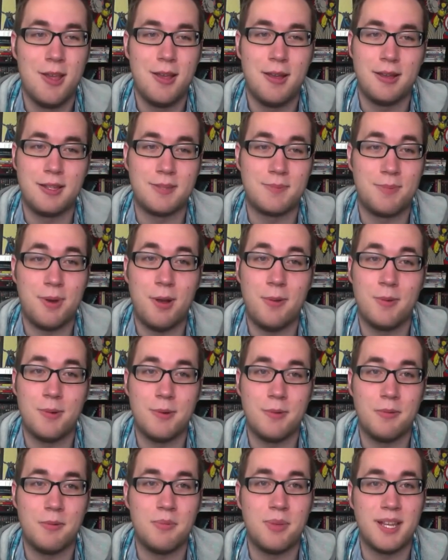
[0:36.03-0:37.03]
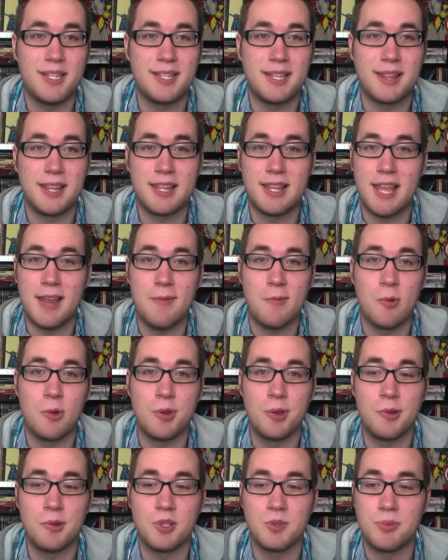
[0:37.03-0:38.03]
that's probably a basic thing that everyone
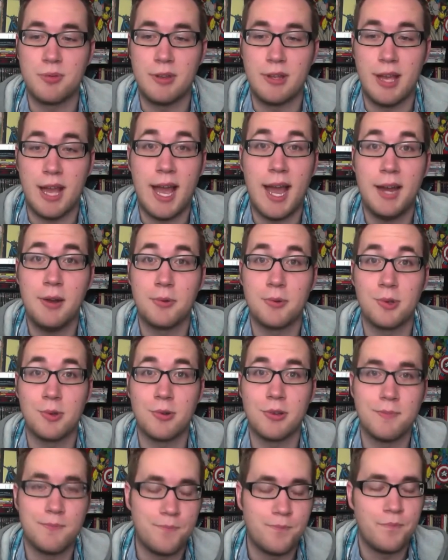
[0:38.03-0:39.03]
knows, but I don't know it.